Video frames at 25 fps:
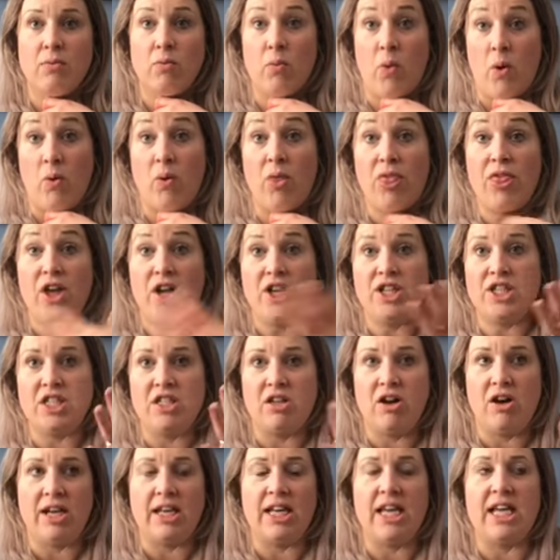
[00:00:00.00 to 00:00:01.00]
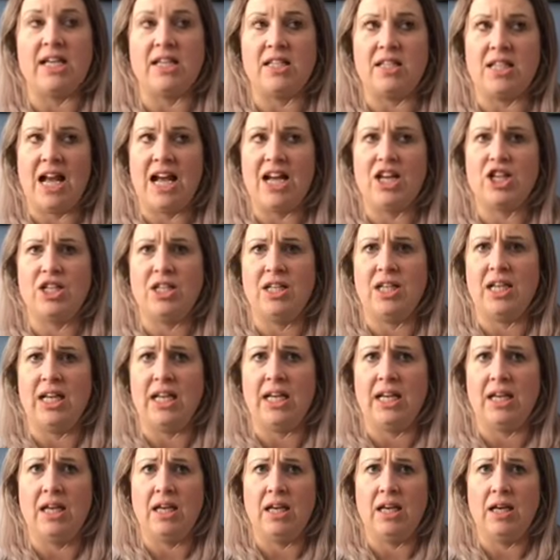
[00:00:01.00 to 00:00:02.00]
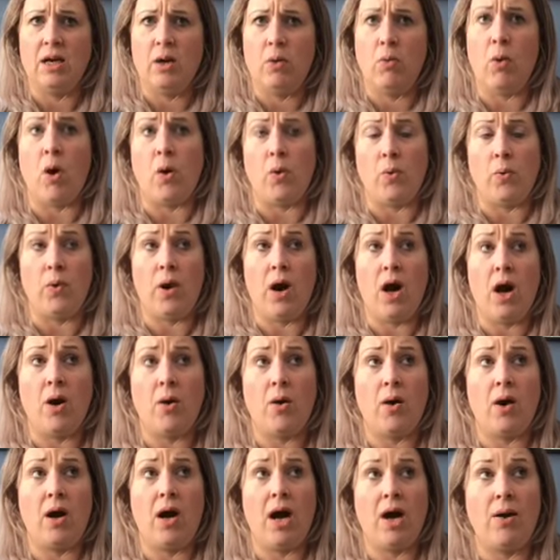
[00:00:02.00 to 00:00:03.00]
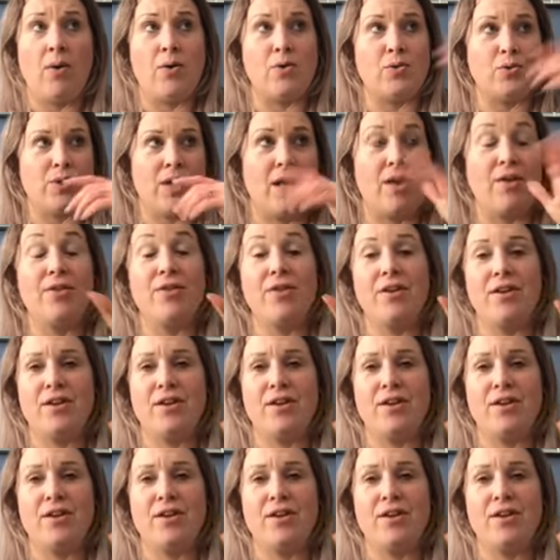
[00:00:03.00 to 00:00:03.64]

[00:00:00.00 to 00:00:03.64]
well, 39 years to actually, well, how old was I?